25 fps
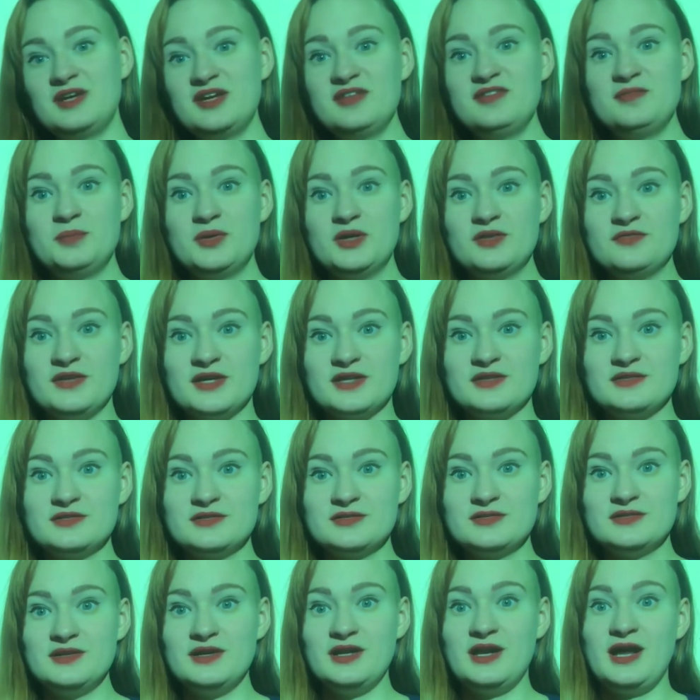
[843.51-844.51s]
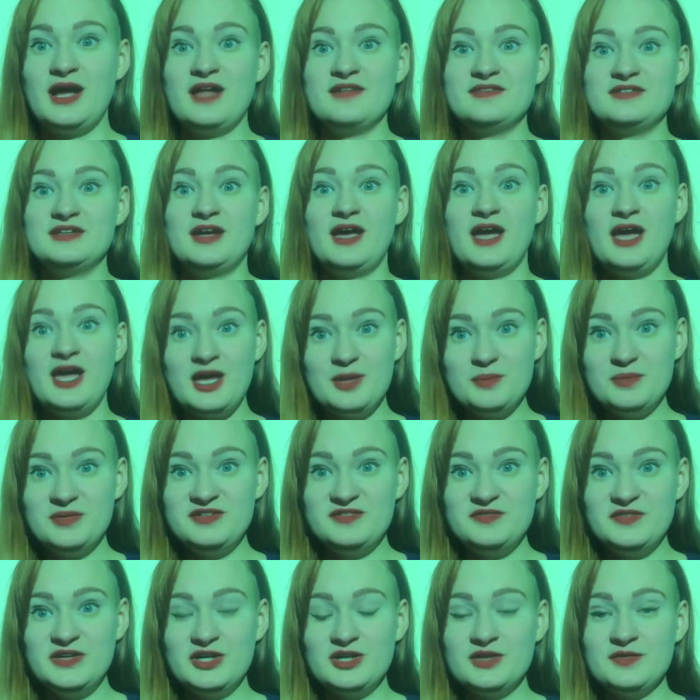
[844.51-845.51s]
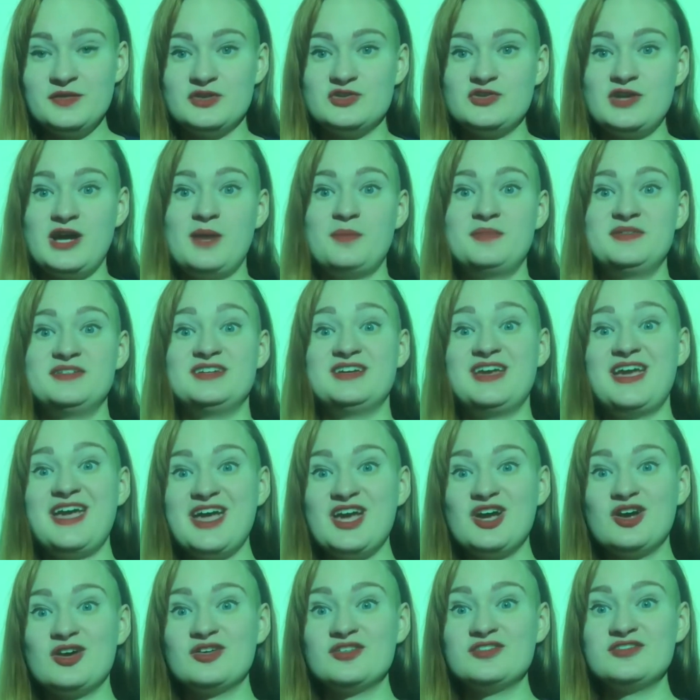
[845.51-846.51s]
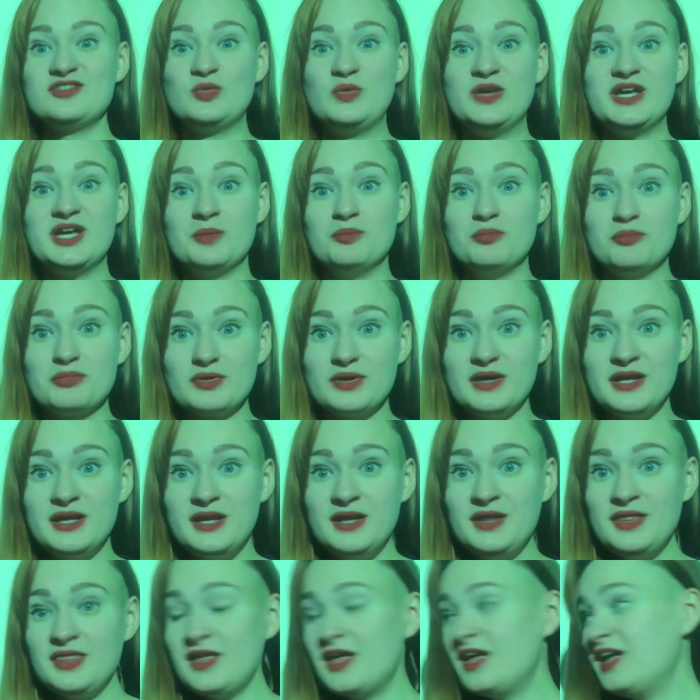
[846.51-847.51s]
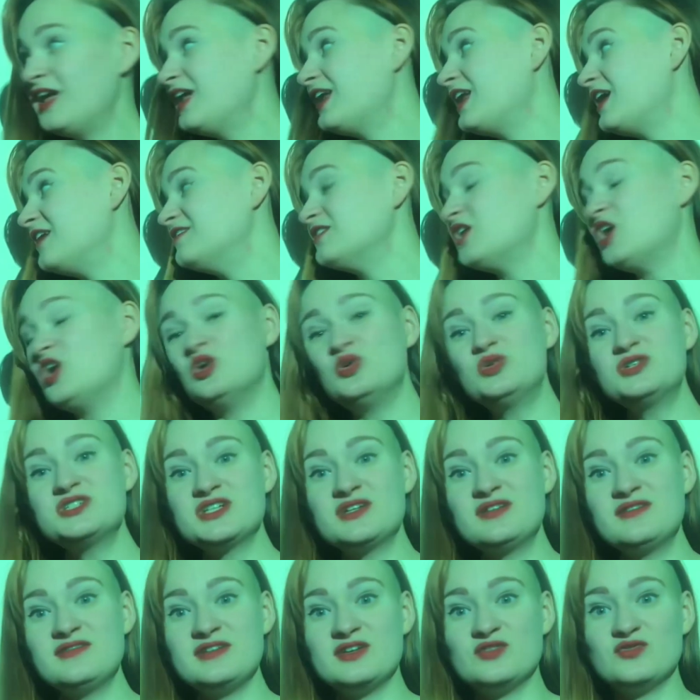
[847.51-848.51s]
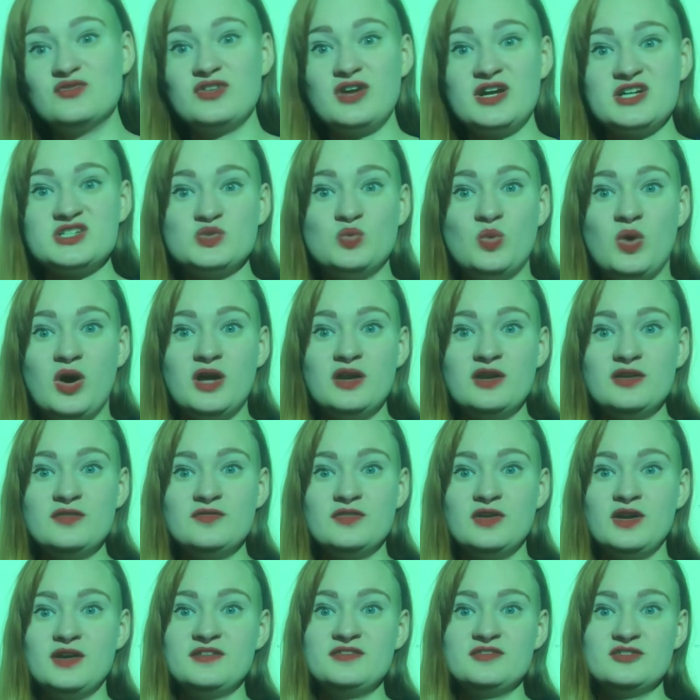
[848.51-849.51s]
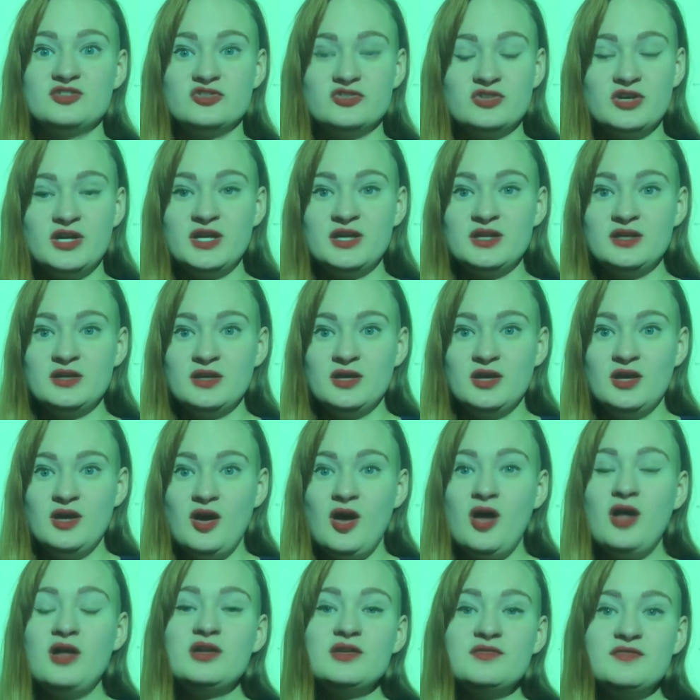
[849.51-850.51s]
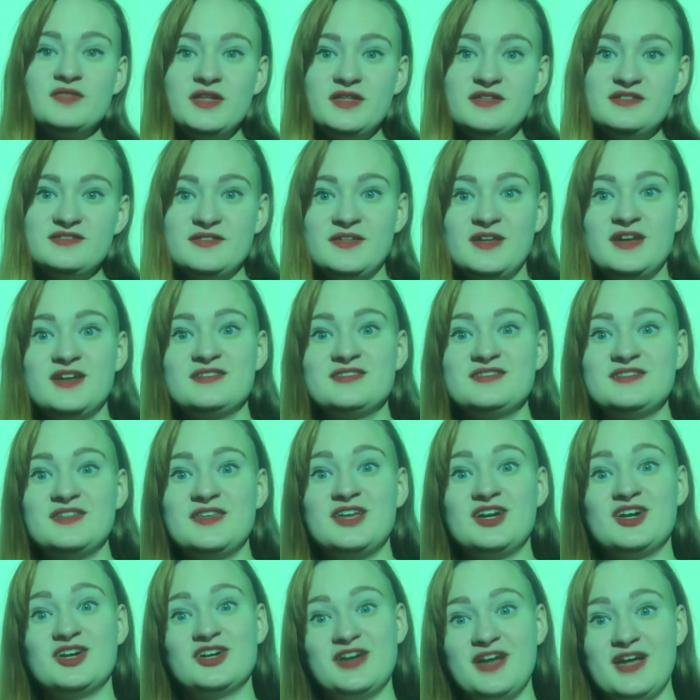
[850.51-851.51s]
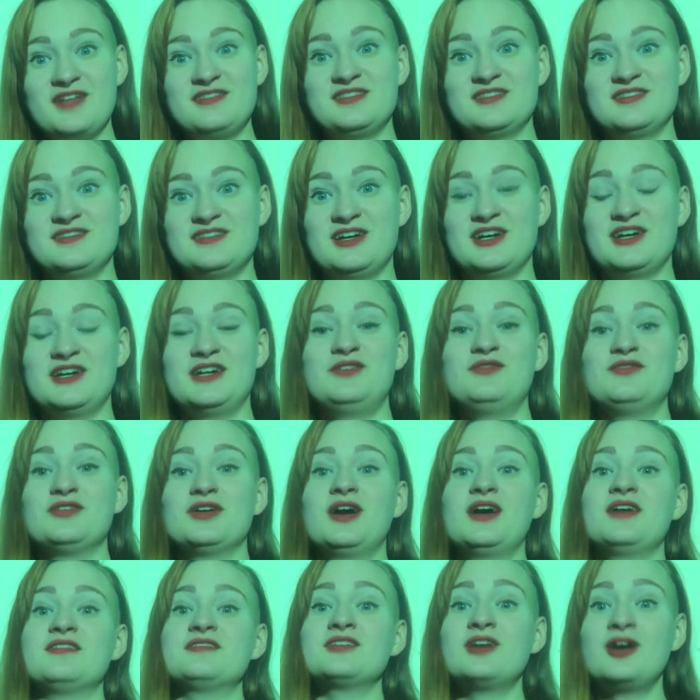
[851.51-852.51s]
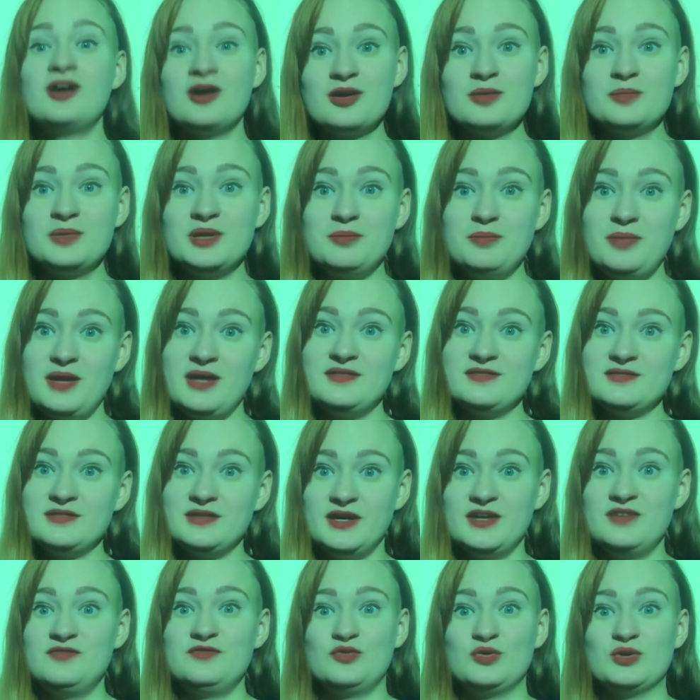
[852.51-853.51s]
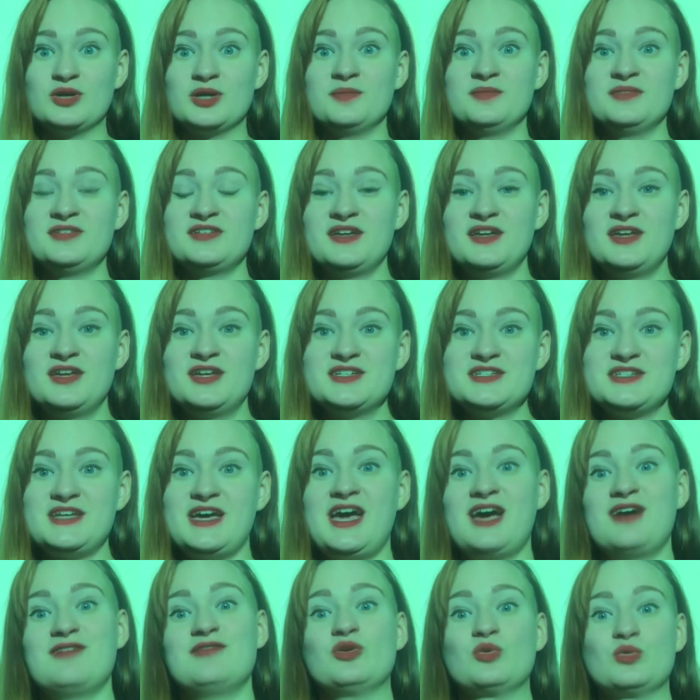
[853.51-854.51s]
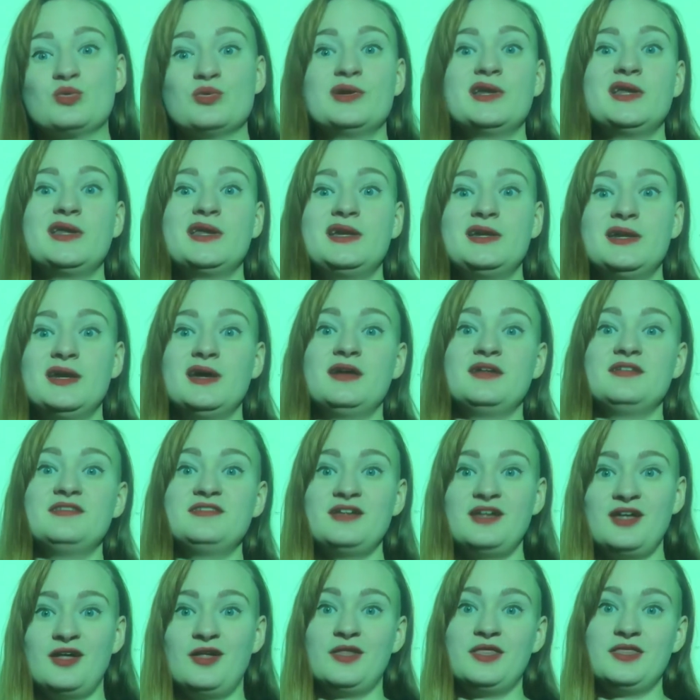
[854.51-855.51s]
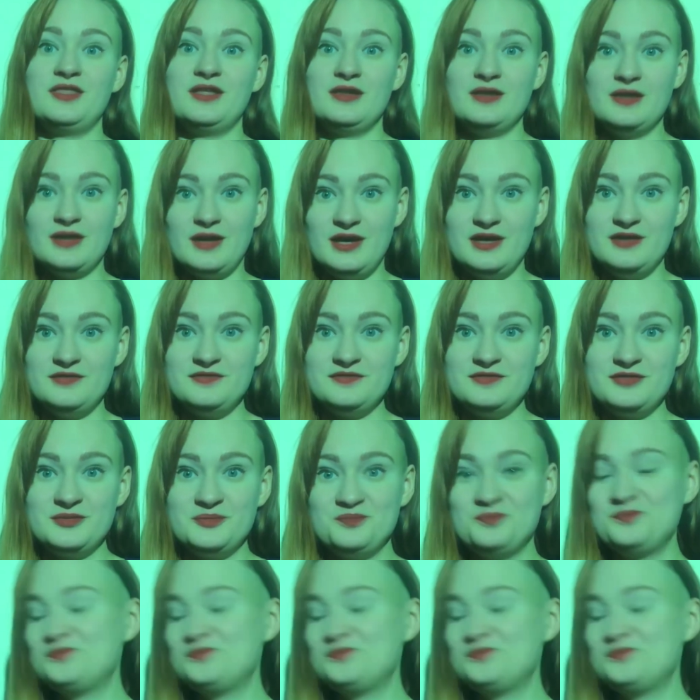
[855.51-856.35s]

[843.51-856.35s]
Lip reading: It's perfect. It has an atmosphere that traps in air so we can breathe. It has oceans and fresh water for us to drink. All of these things that are necessary for us carbon-based life forms to have a really nice, healthy life.